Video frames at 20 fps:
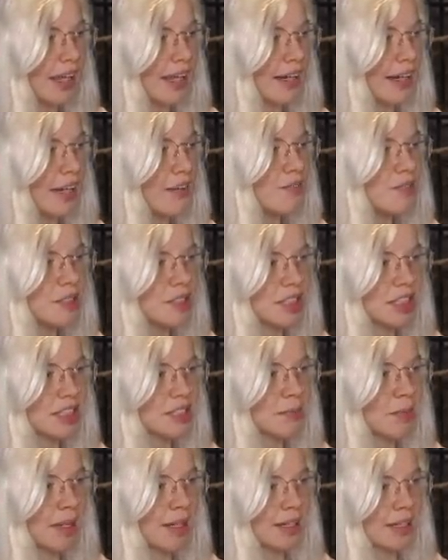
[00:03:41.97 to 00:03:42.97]
and even
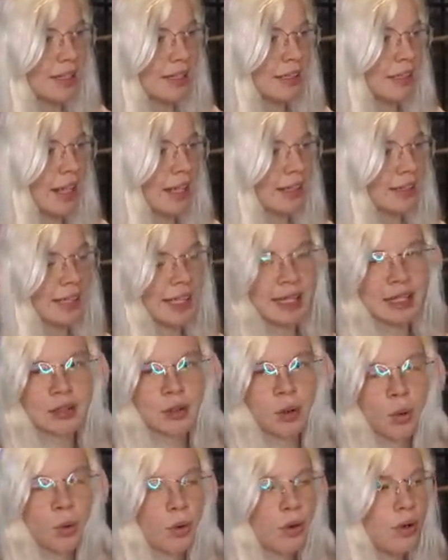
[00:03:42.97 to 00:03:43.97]
just by getting a leg
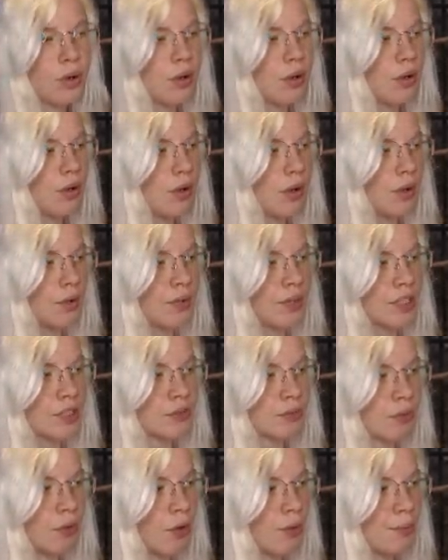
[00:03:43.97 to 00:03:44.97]
caught on
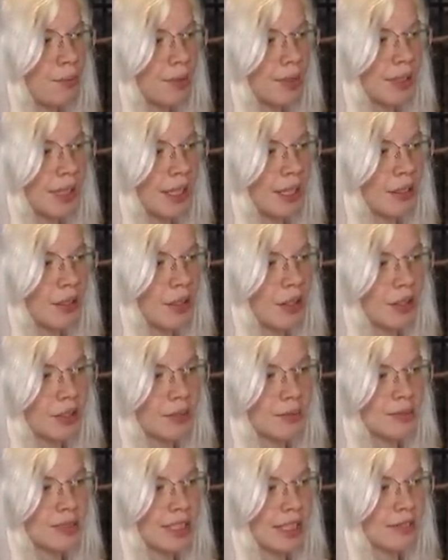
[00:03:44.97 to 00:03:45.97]
this rope, they could hurt
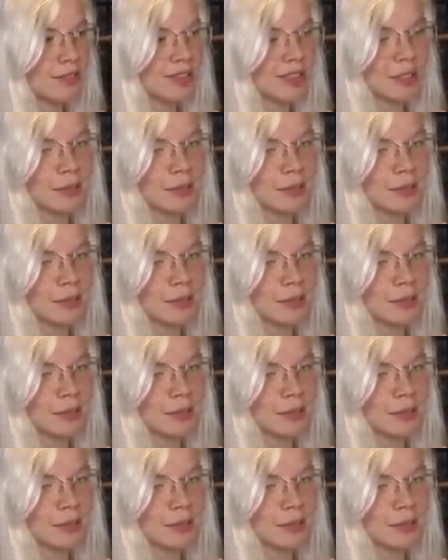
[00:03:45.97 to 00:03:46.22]
themselves,